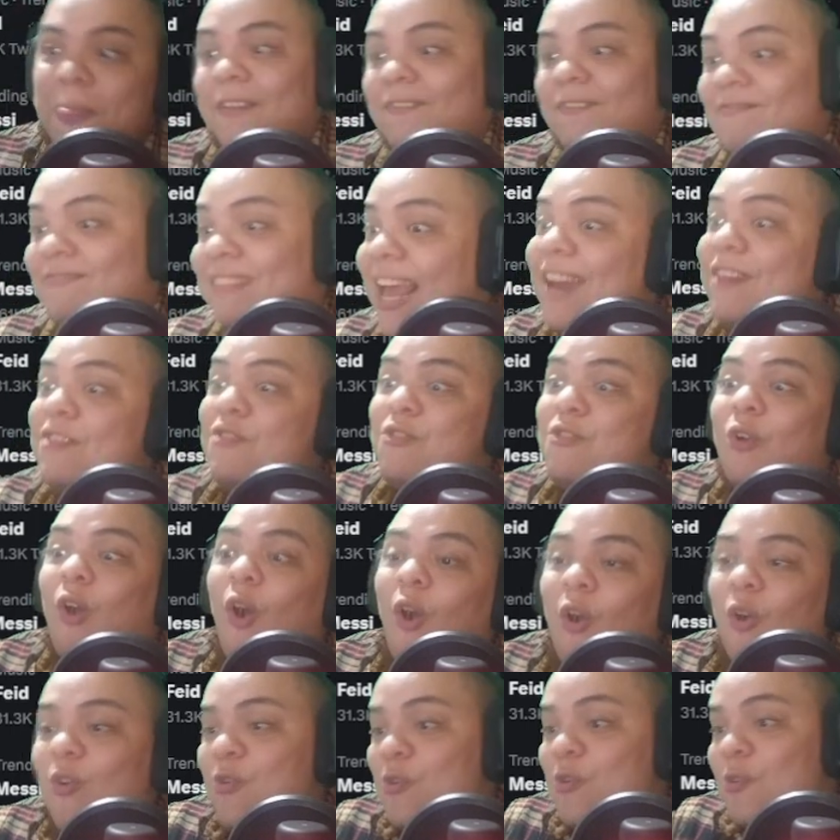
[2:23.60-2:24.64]
there you
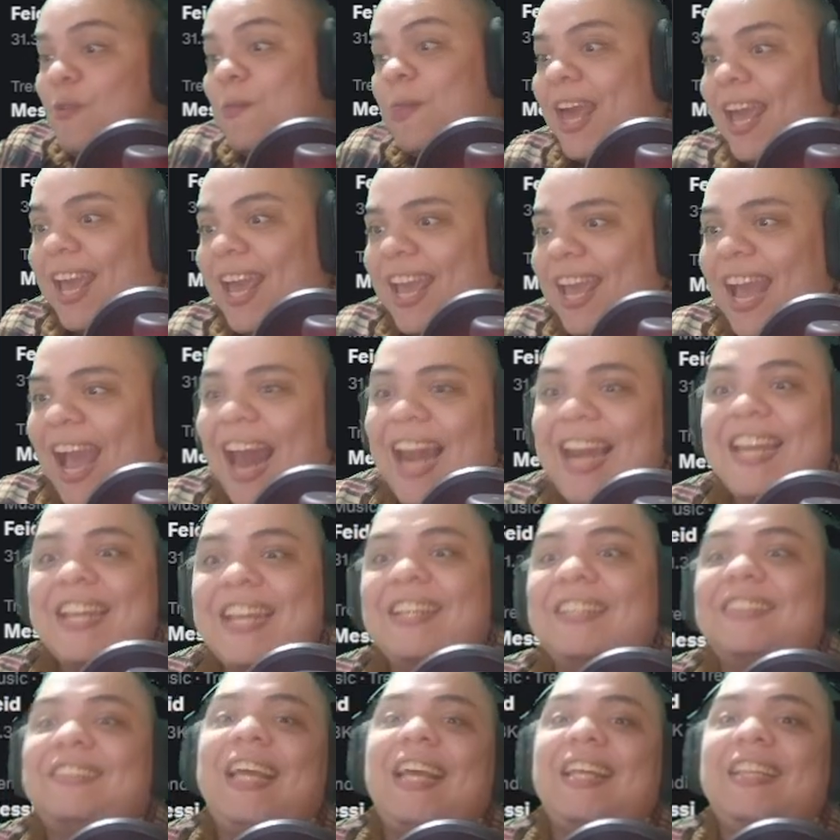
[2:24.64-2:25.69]
go, a
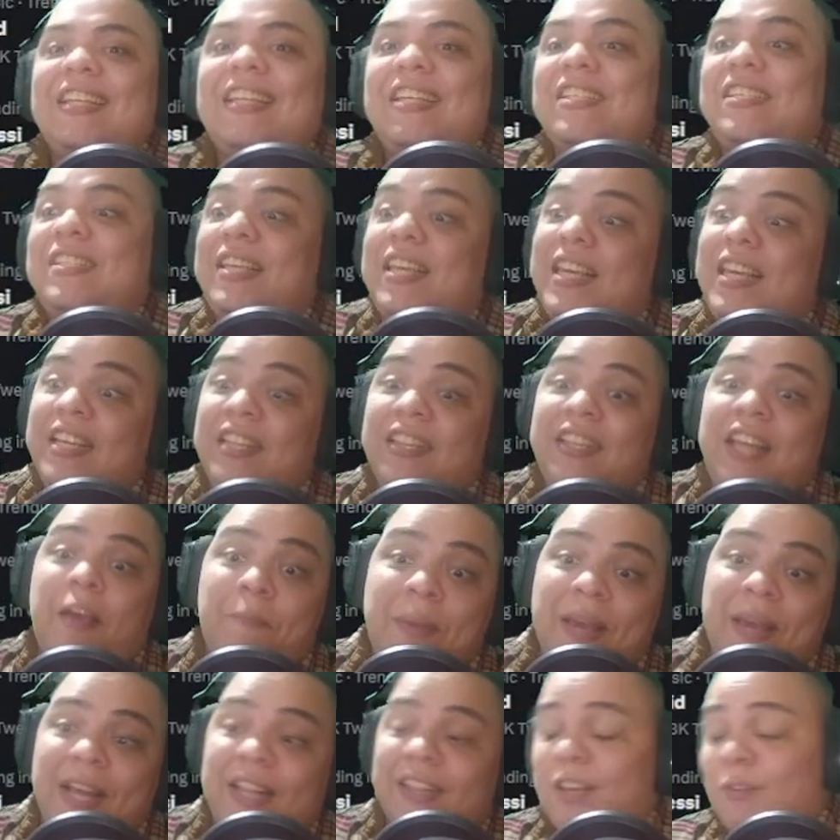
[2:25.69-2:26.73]
little tendency in
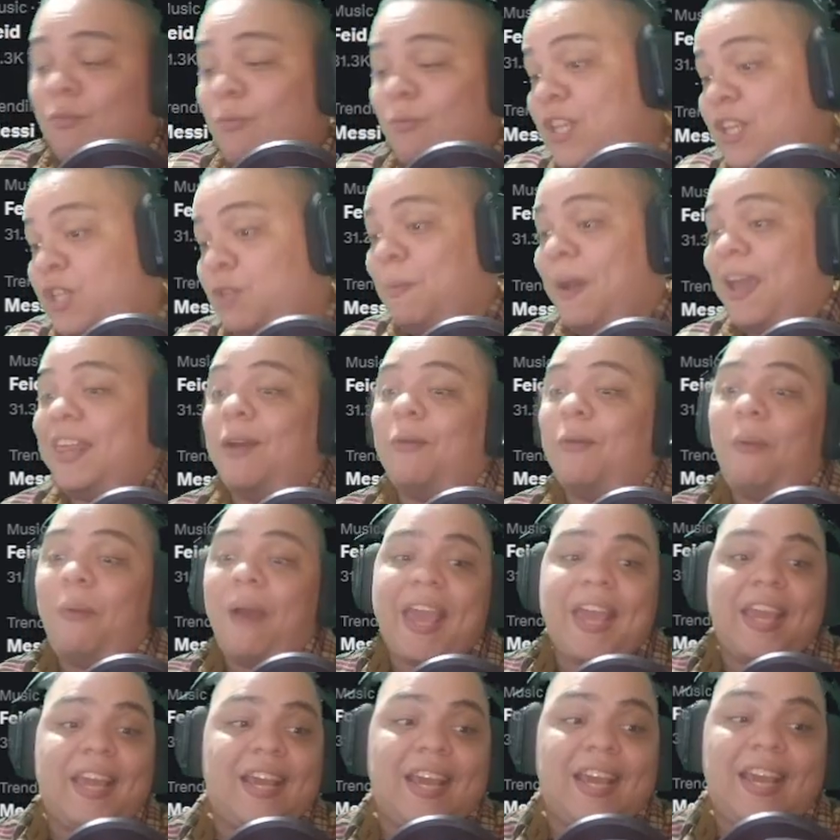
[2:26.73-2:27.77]
deck building, which by the
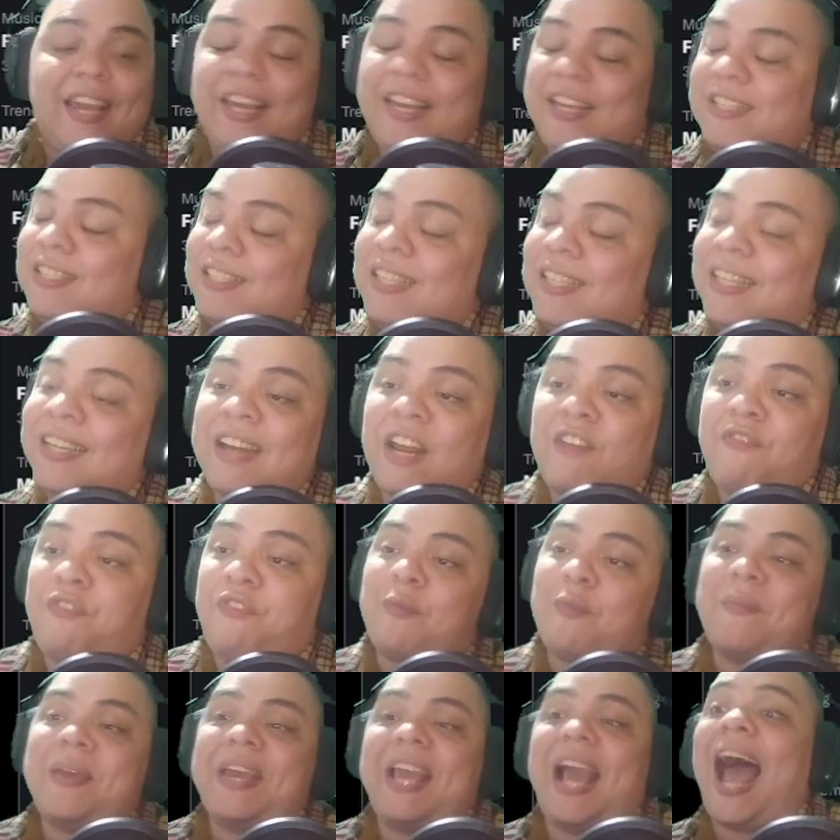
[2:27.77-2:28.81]
way is great
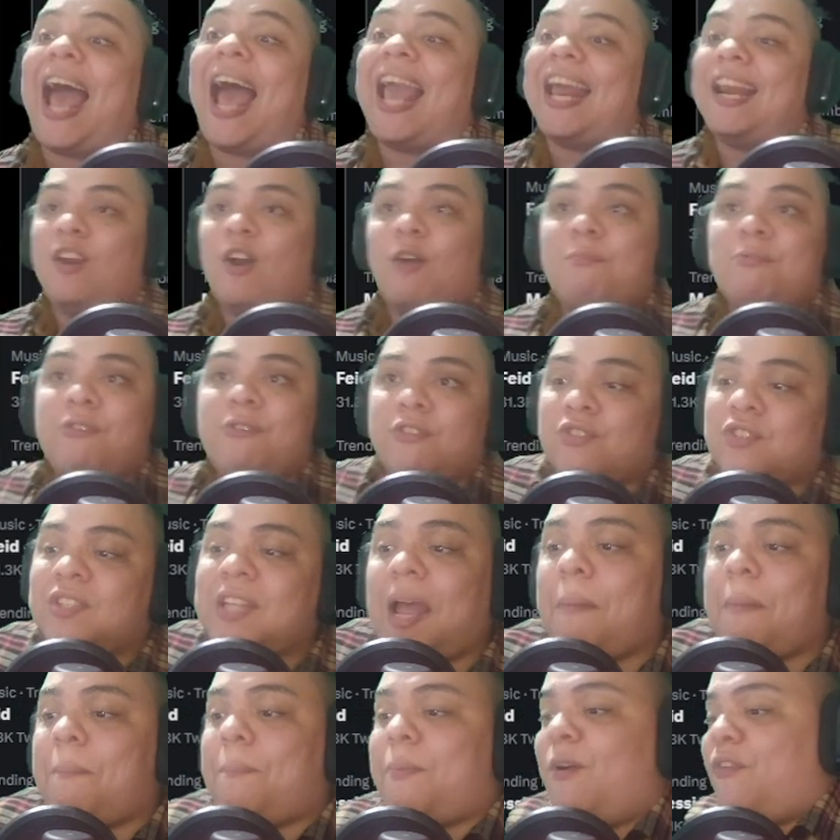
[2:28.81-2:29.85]
for me. I love those
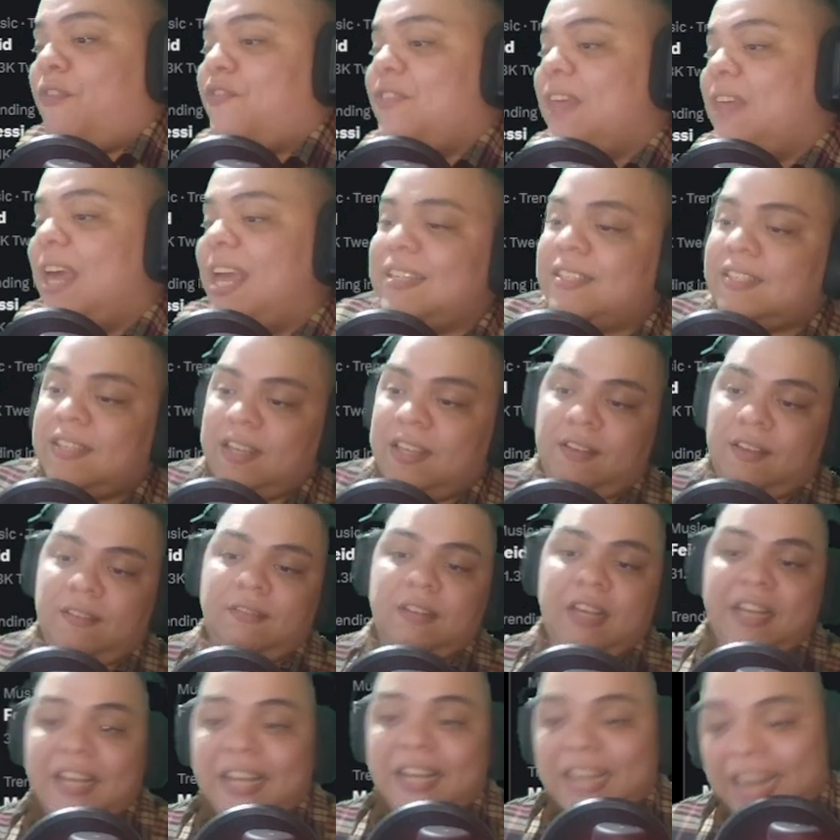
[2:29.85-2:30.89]
type of decks
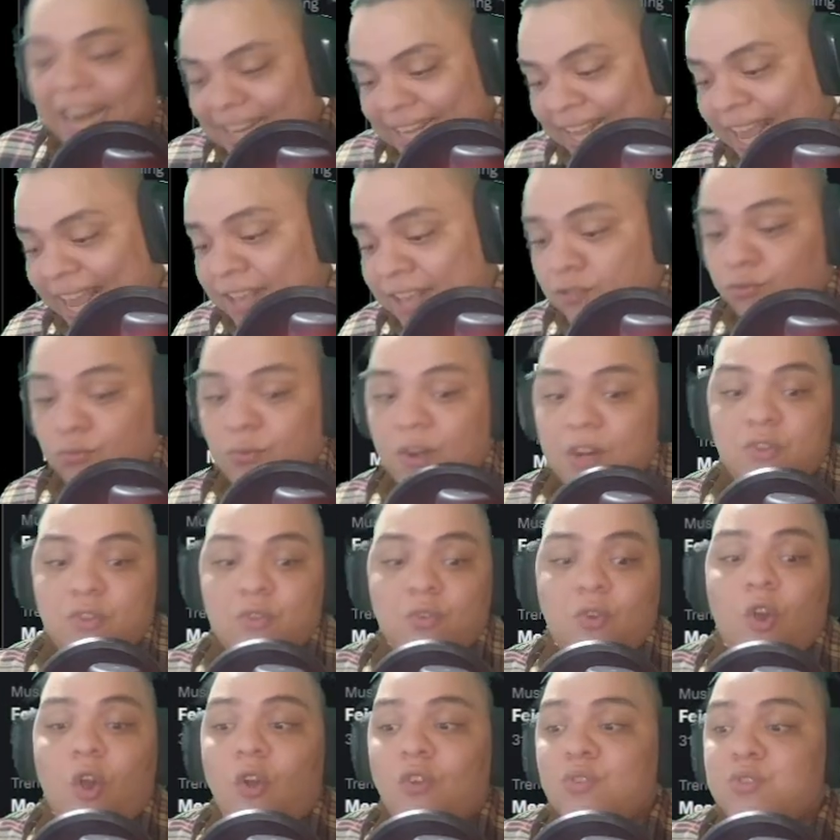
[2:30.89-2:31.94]
in card games where you
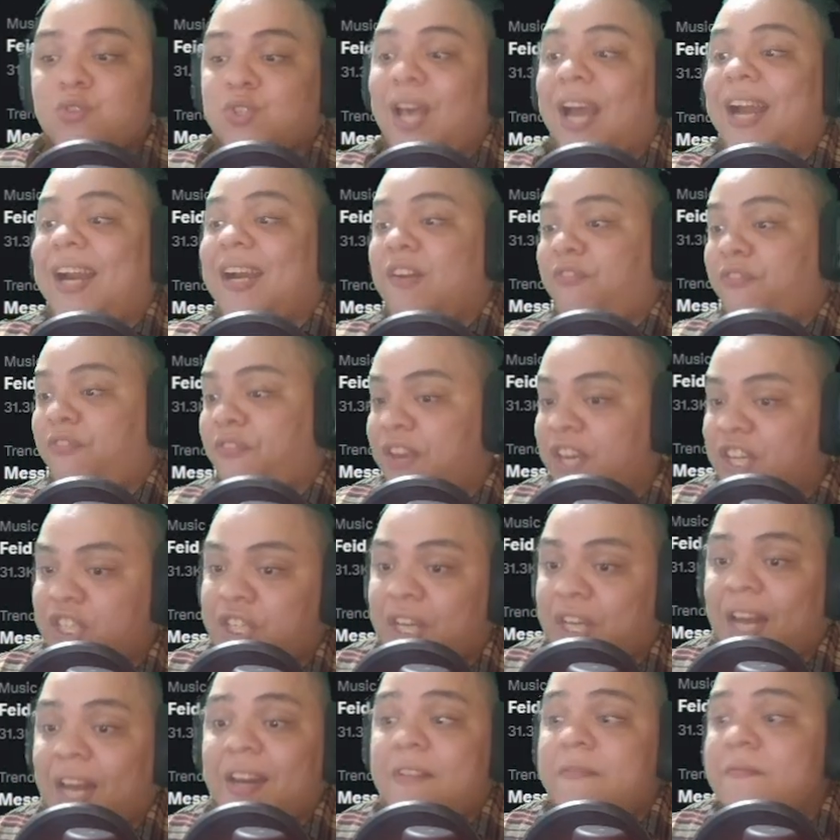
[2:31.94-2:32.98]
go
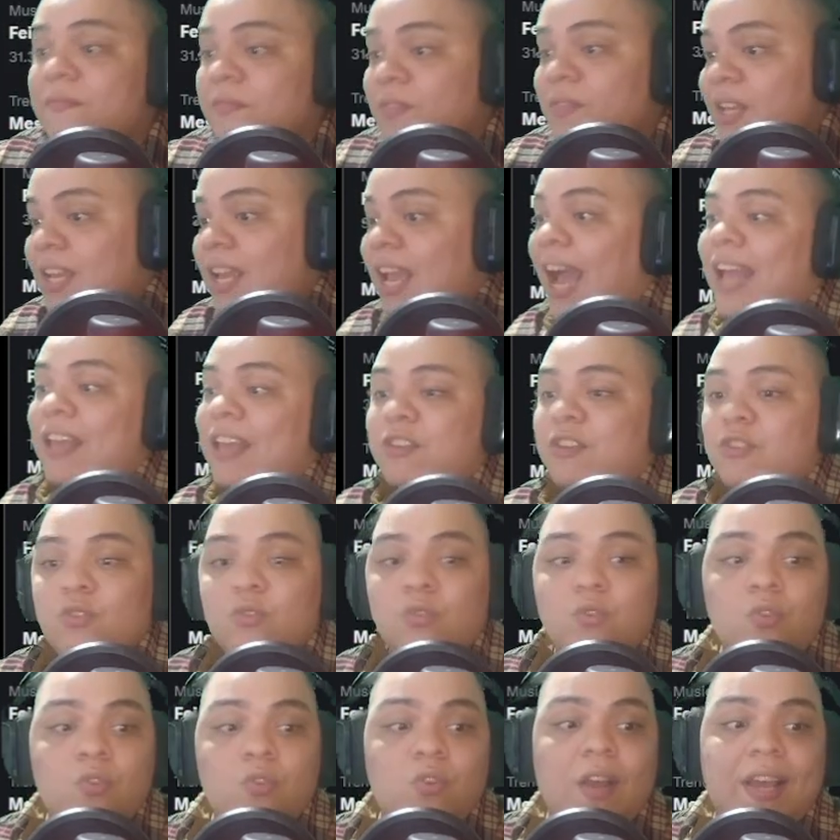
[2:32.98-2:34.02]
sacrificial and
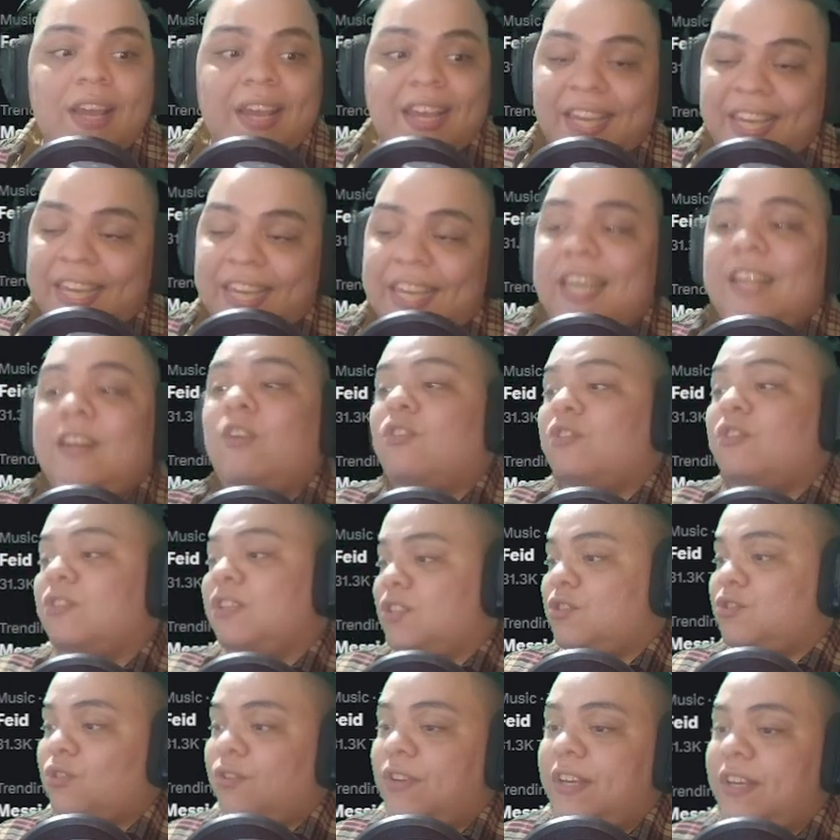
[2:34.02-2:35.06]
you kill or
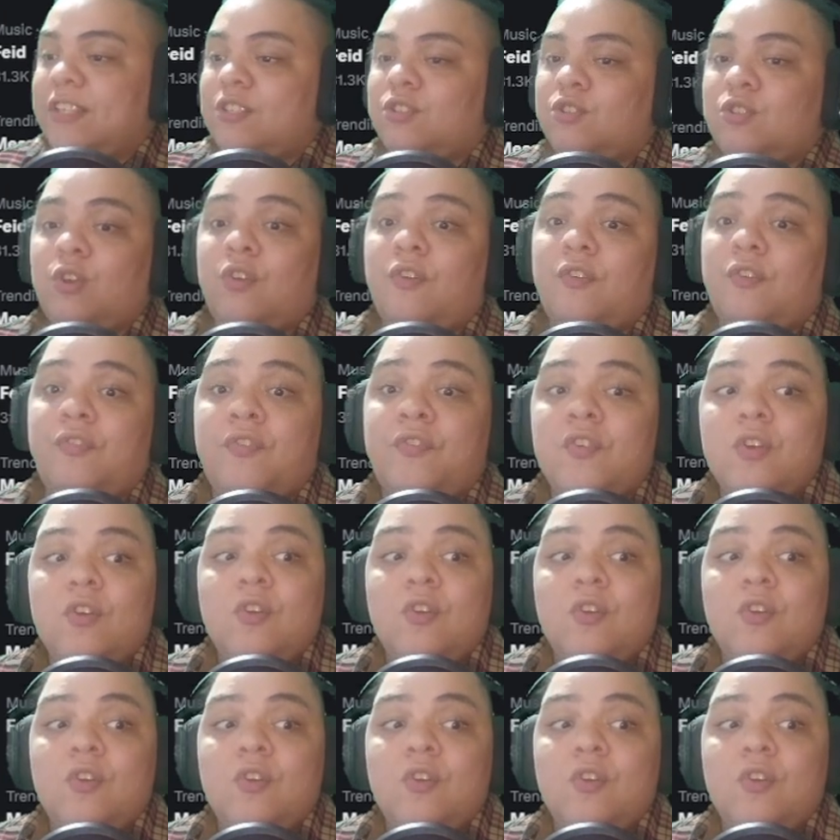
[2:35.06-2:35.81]
destroy stuff,